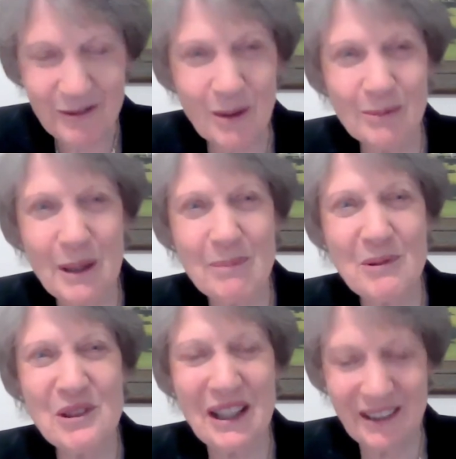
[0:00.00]
from
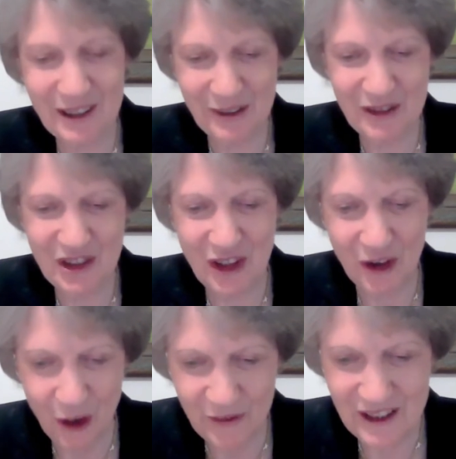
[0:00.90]
representatives
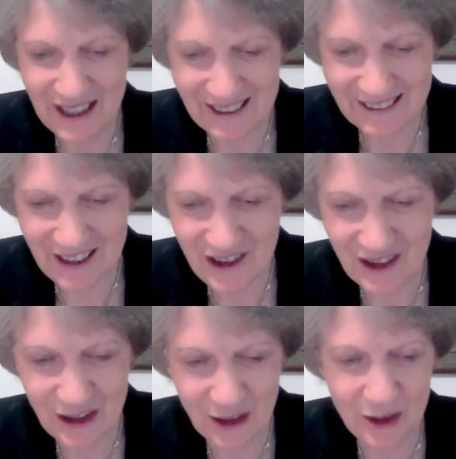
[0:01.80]
of the Adolescent